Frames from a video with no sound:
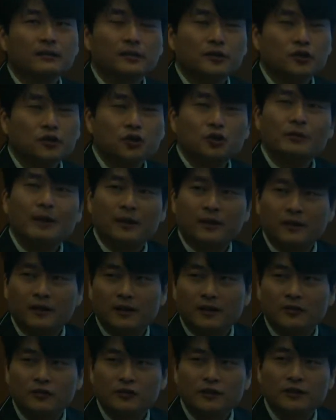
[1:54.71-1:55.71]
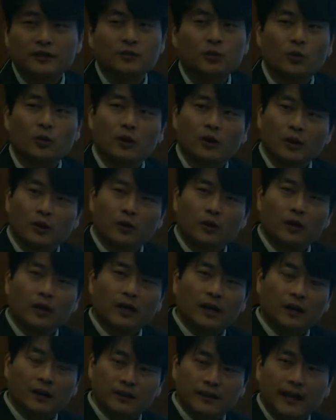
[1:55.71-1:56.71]
new methodologies or
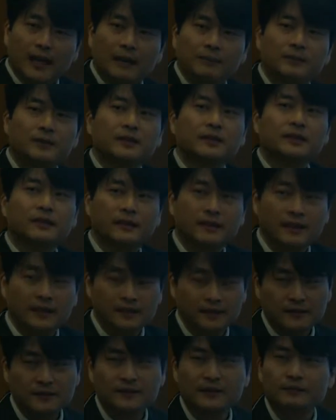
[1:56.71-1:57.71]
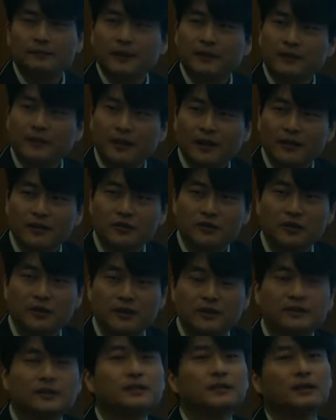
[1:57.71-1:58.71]
adapt the existing
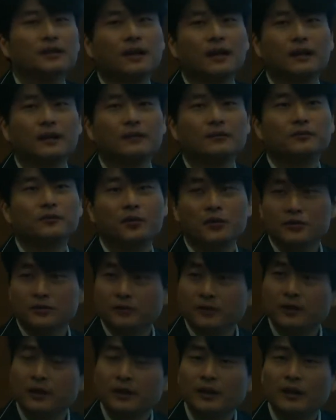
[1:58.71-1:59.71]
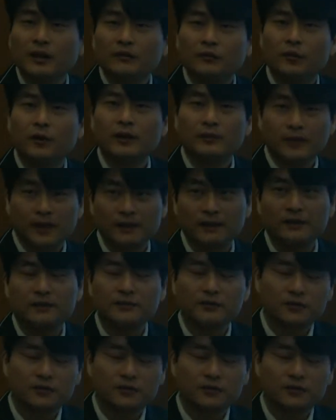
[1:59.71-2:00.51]
methodologies for effective